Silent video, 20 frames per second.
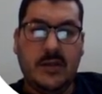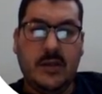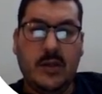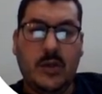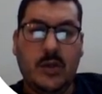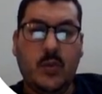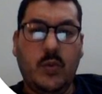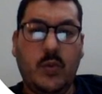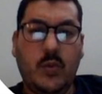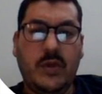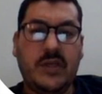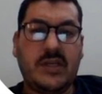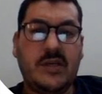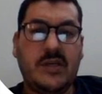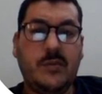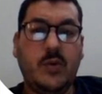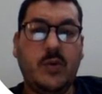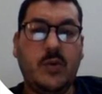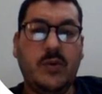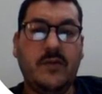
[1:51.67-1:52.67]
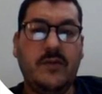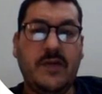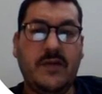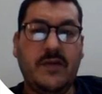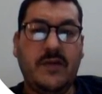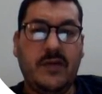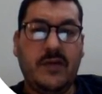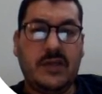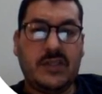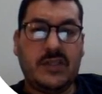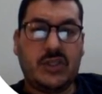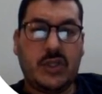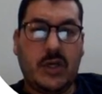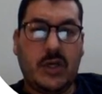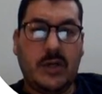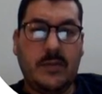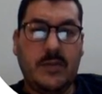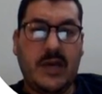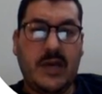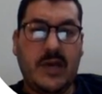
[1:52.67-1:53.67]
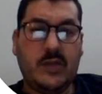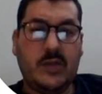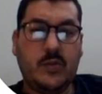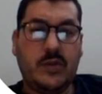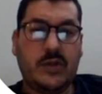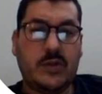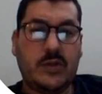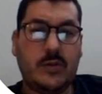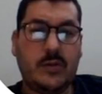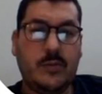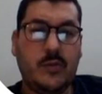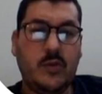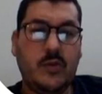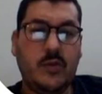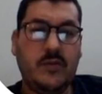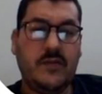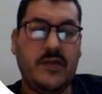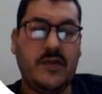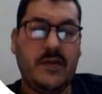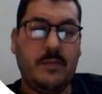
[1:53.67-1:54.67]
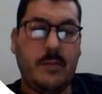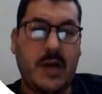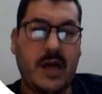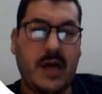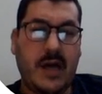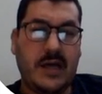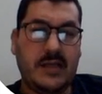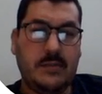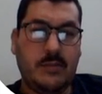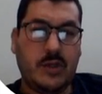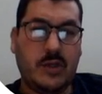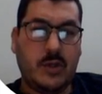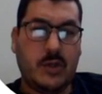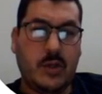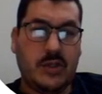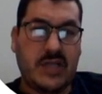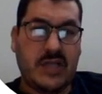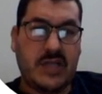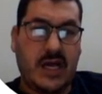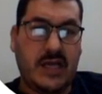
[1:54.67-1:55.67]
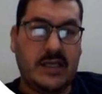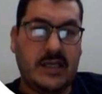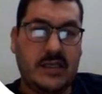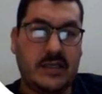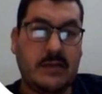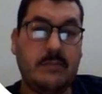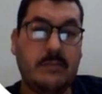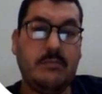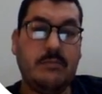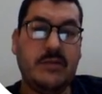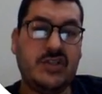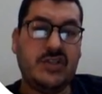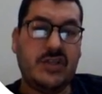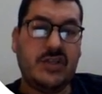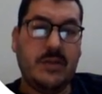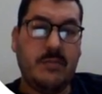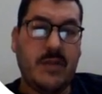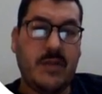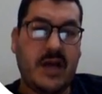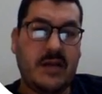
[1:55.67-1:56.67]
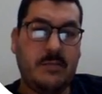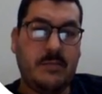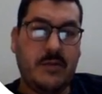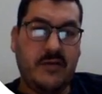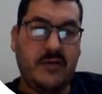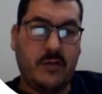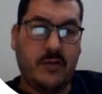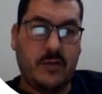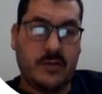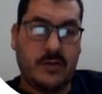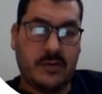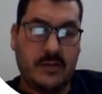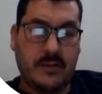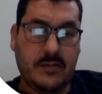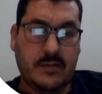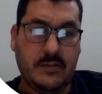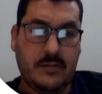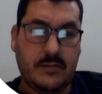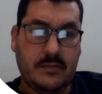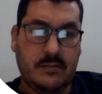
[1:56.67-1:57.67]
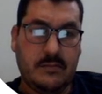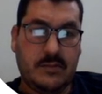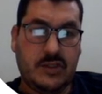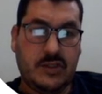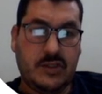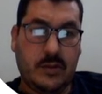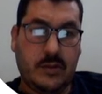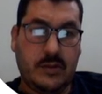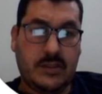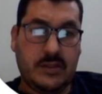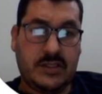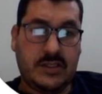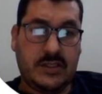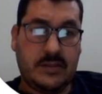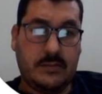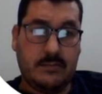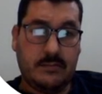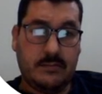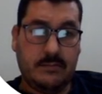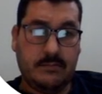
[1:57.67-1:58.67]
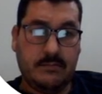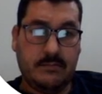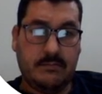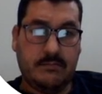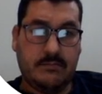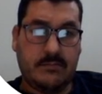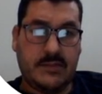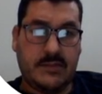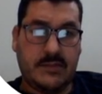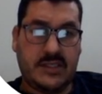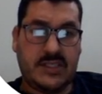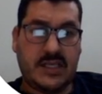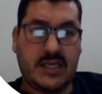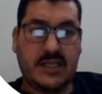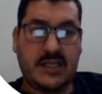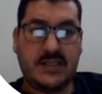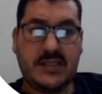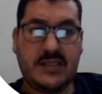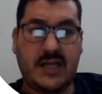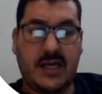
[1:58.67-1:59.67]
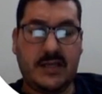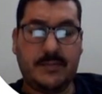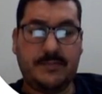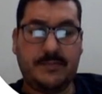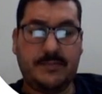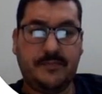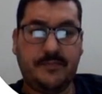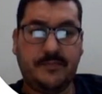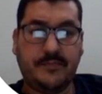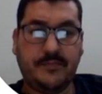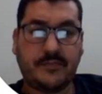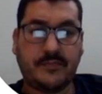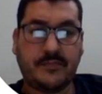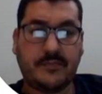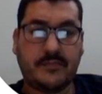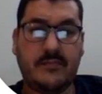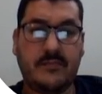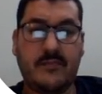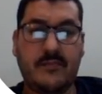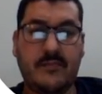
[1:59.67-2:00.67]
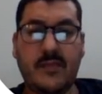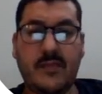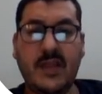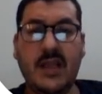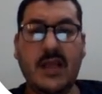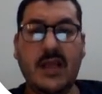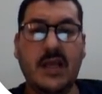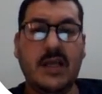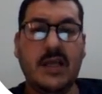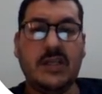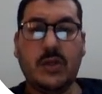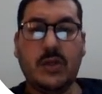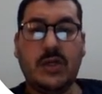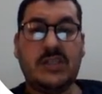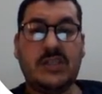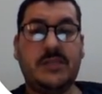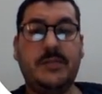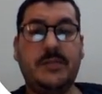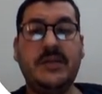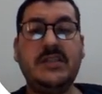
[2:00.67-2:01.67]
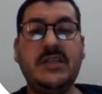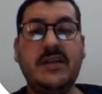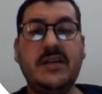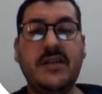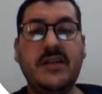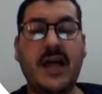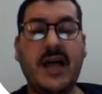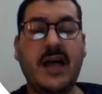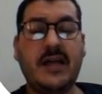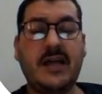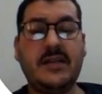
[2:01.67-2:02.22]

we remove the full stop and we remove the man, because I mentioned man before, so it's the second time. So it's better than